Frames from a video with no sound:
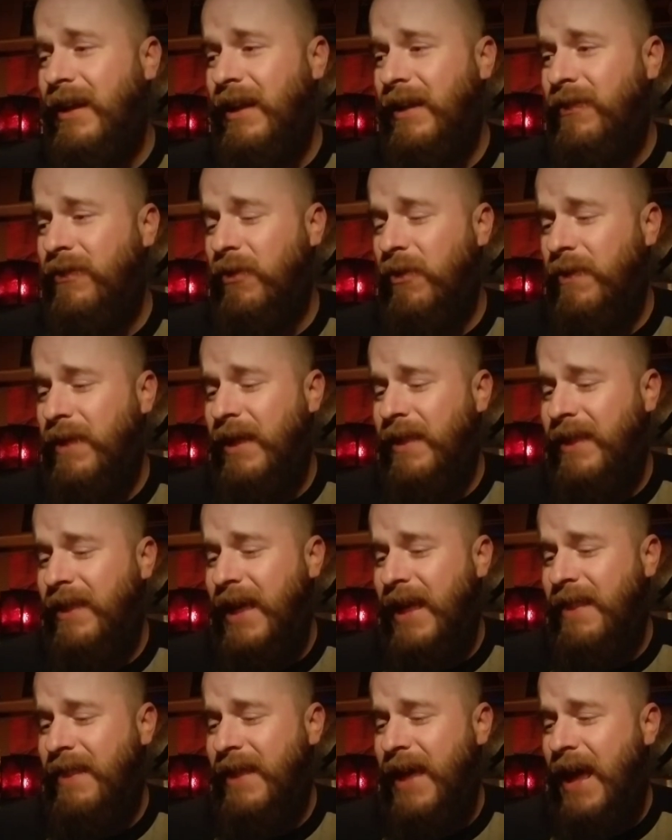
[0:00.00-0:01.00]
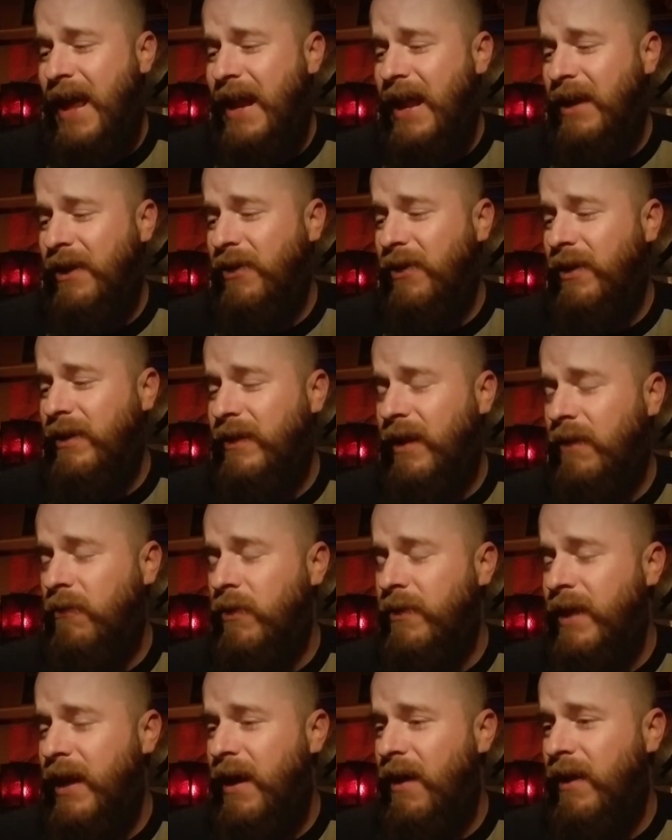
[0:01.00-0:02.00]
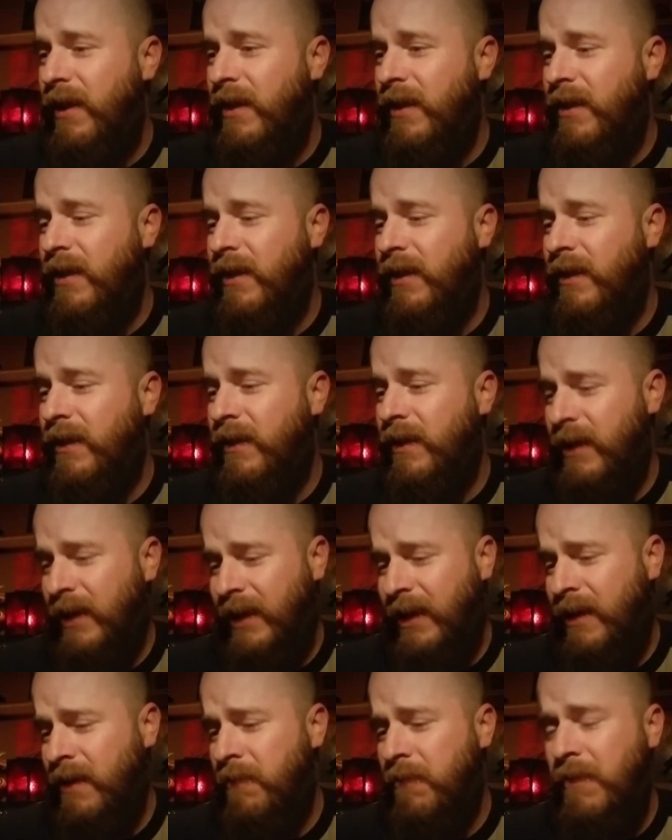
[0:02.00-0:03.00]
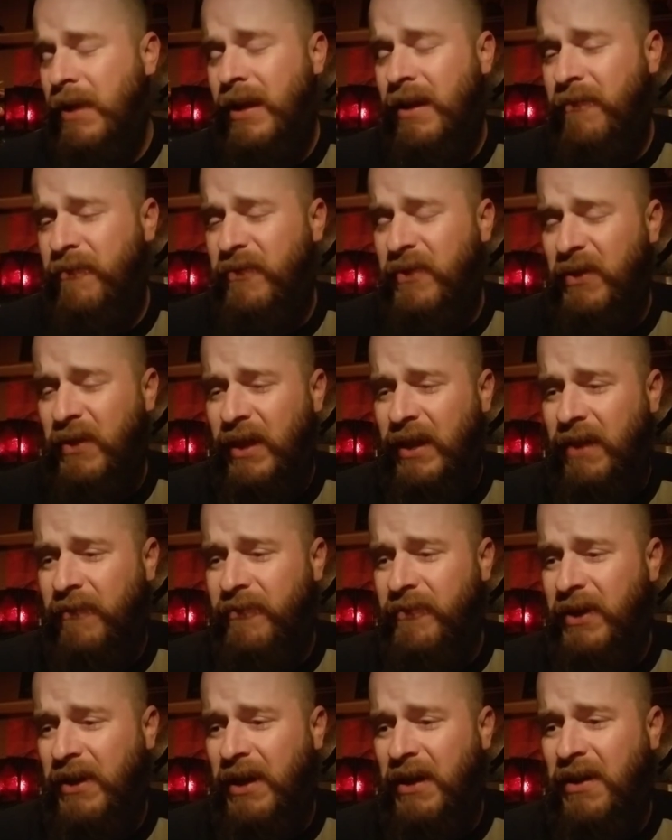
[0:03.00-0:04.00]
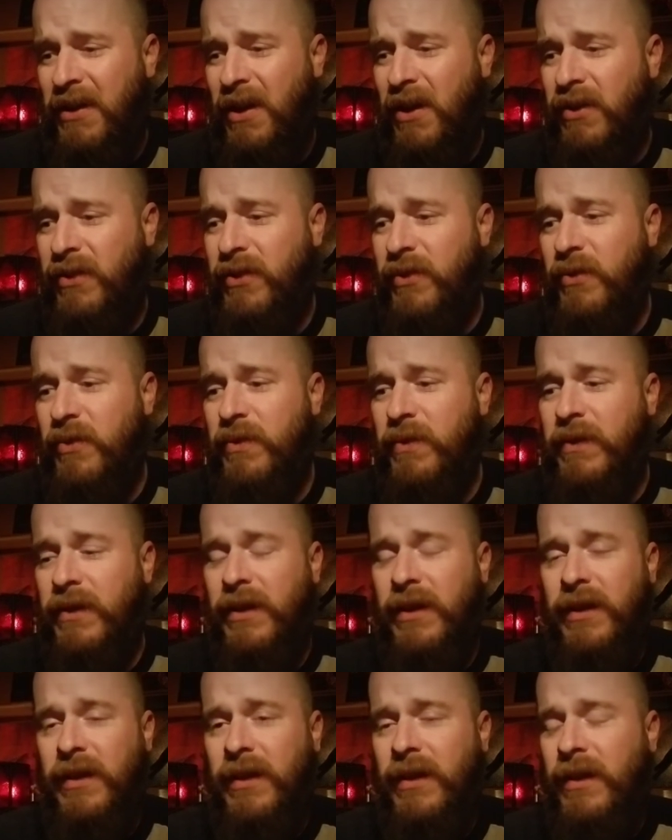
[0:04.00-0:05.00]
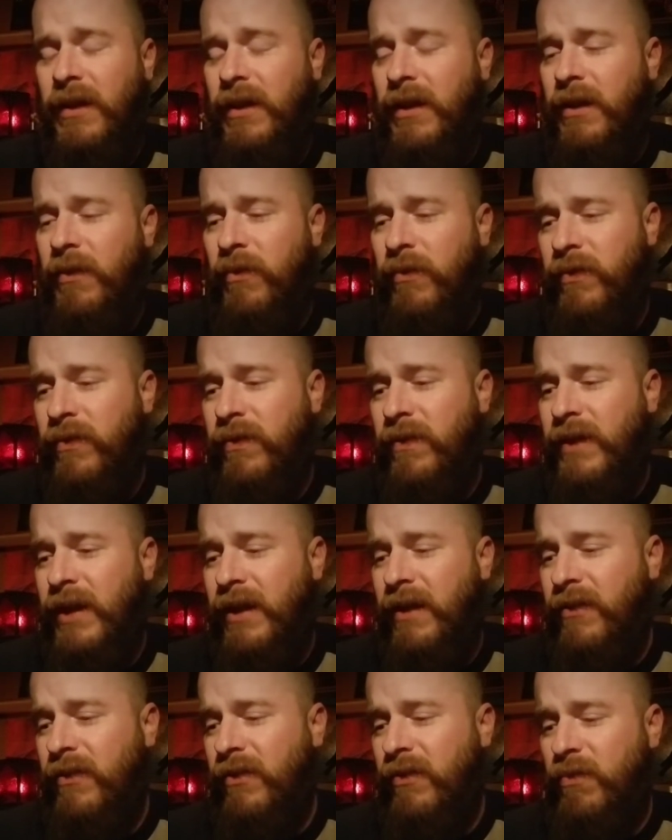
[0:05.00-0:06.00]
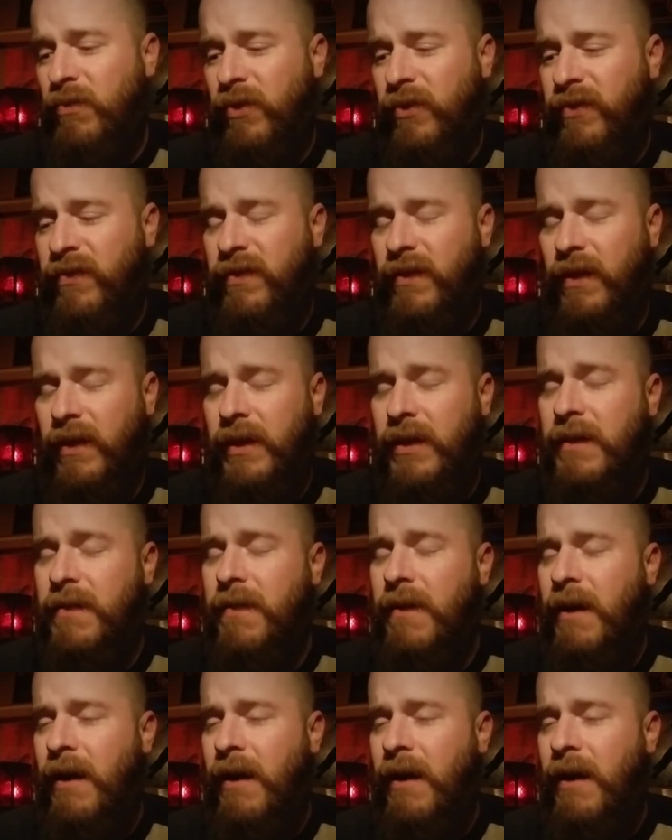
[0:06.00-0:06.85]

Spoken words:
So that I could have done without. Again, it made it feel like a fucking cartoon. It was kind of just real silly.